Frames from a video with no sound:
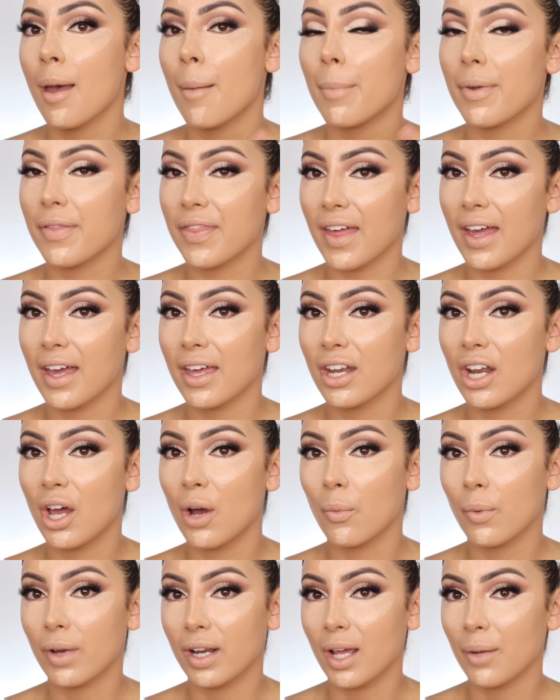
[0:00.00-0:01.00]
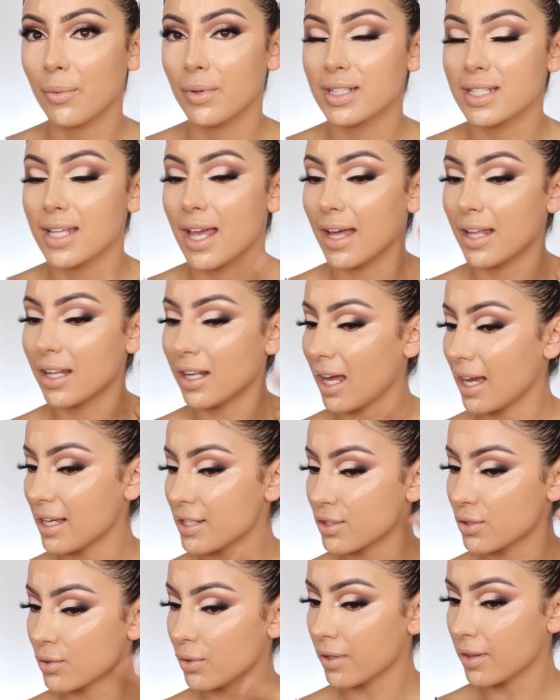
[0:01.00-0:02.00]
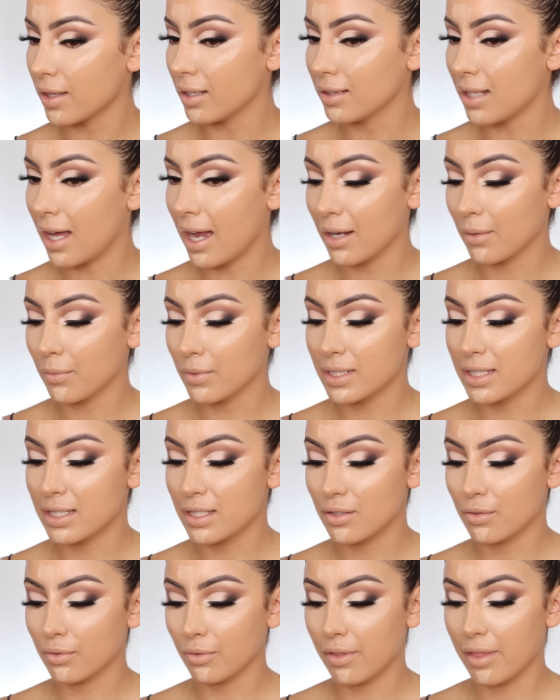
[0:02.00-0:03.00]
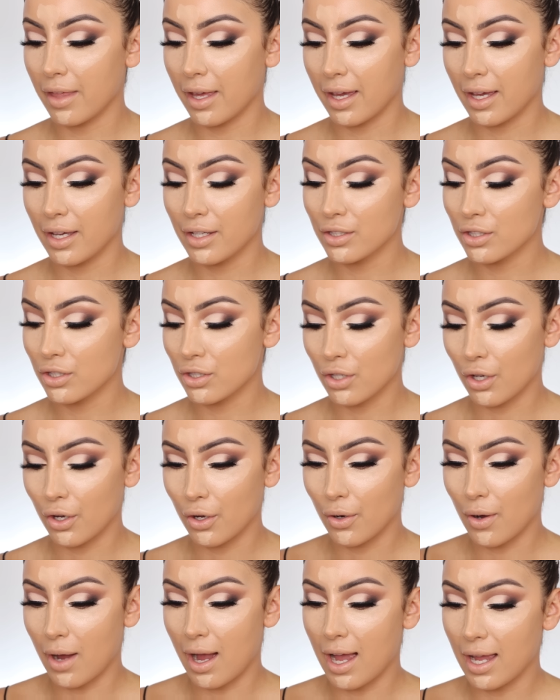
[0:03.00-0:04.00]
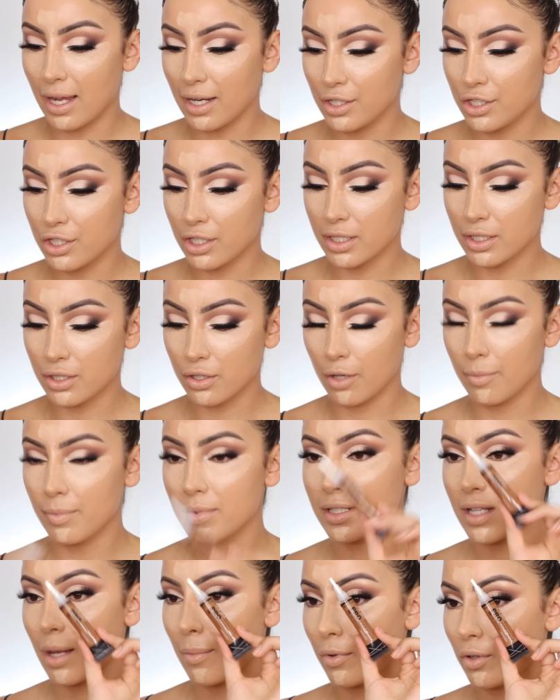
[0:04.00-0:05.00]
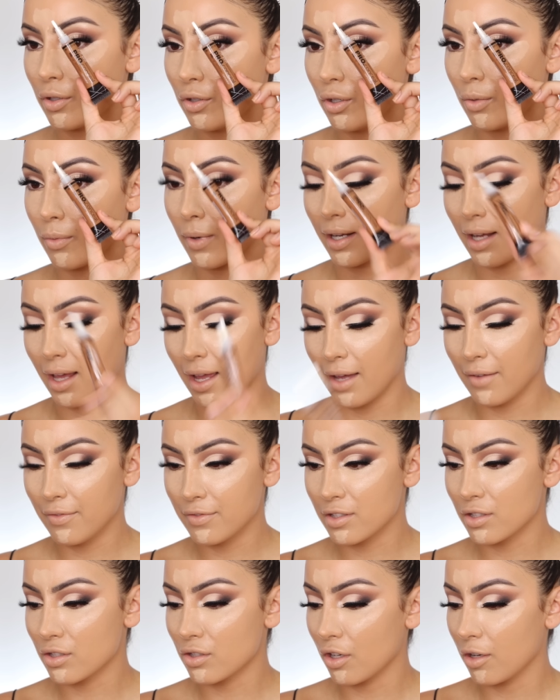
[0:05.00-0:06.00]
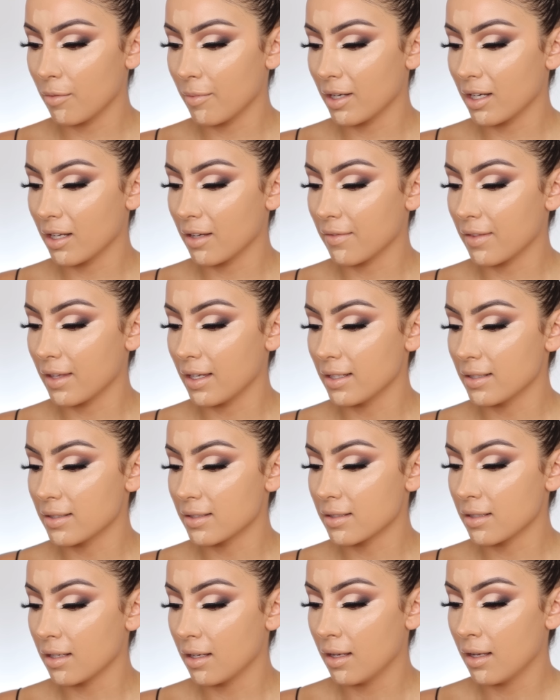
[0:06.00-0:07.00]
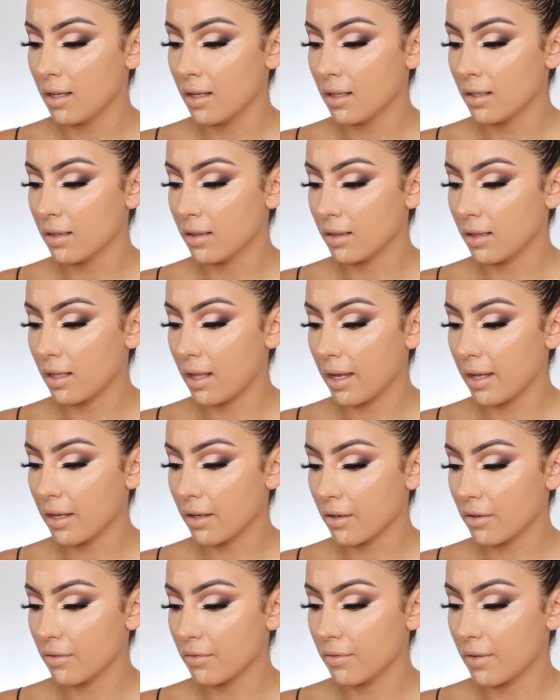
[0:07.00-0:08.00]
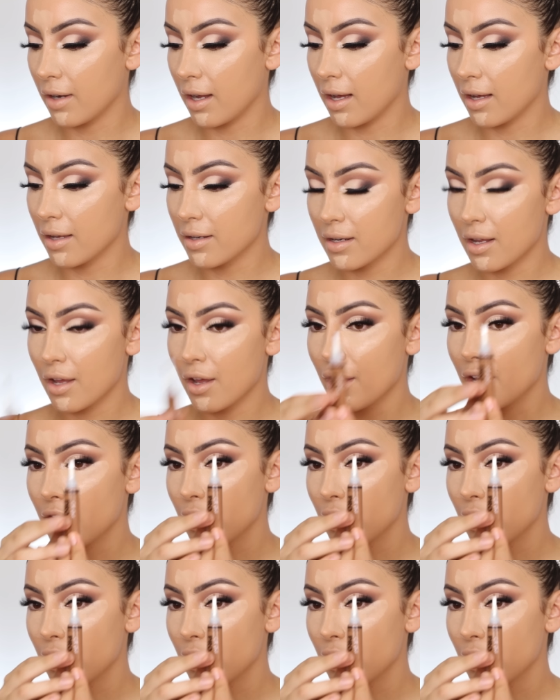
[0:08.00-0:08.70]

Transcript: But then when I went to edit, I saw the line was still there, so I just opened up a new one. I have so many of these lying around.